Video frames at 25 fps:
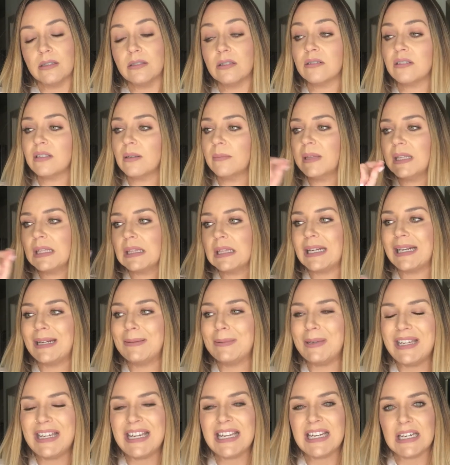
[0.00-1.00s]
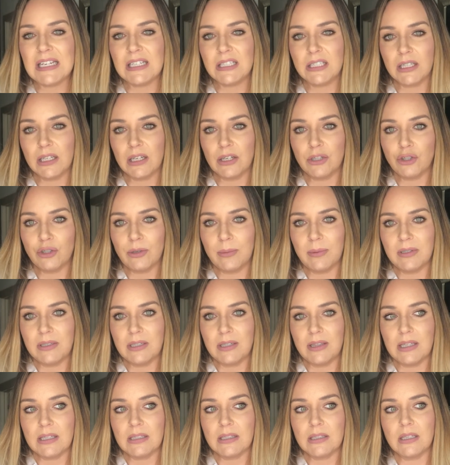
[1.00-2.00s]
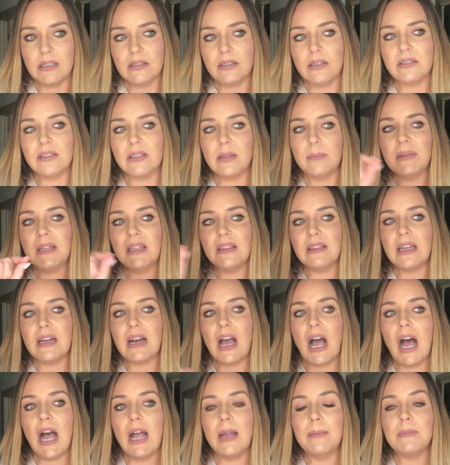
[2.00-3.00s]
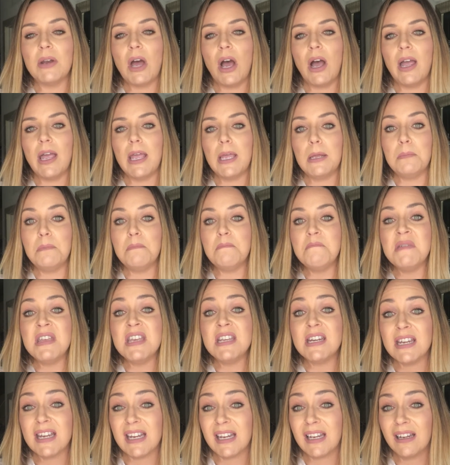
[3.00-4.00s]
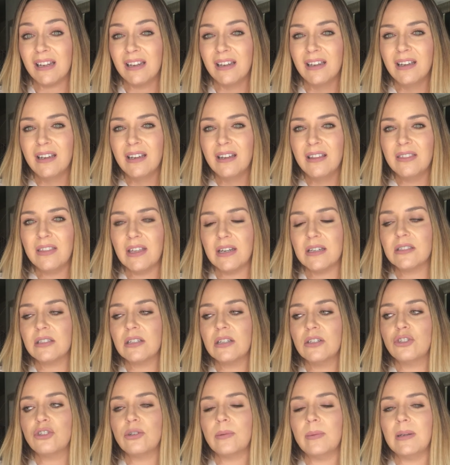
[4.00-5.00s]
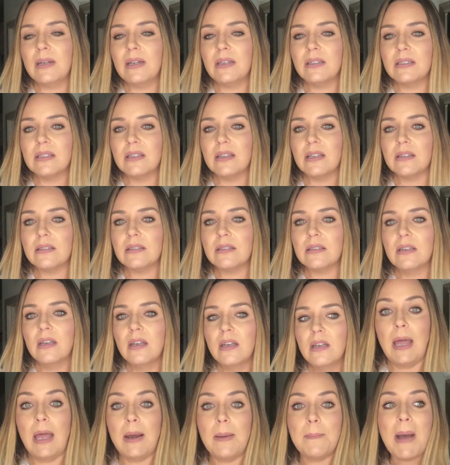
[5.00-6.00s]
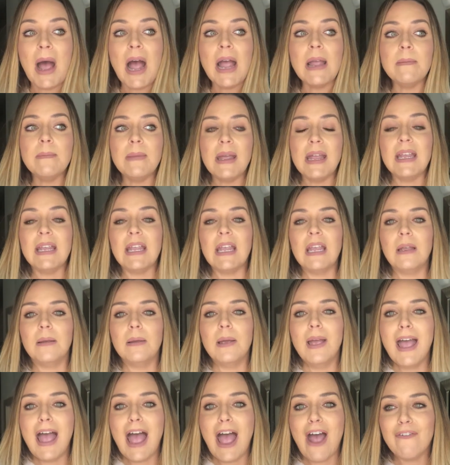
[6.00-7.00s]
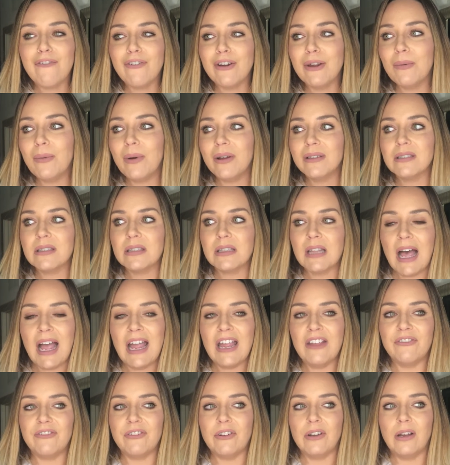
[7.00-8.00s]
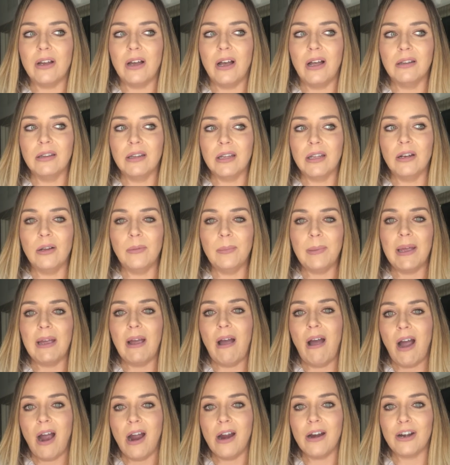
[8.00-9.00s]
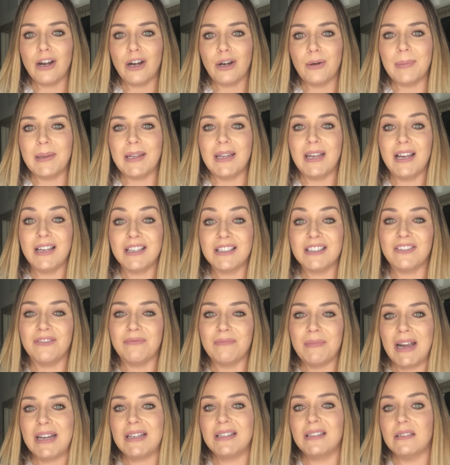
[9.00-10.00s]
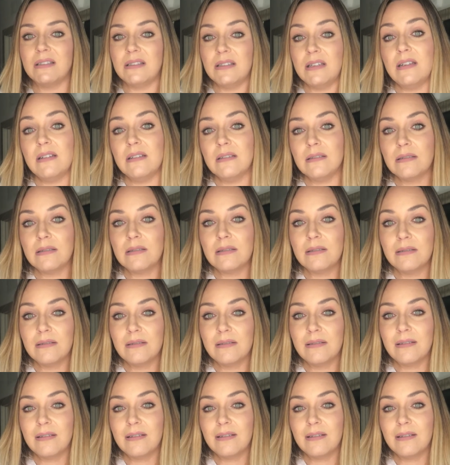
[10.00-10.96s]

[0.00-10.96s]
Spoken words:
Is there something that I'm eating to contribute to this? Is there something that I'm not admitting that is contributing to this? And am I making everyone's life a little bit harder because of my disease?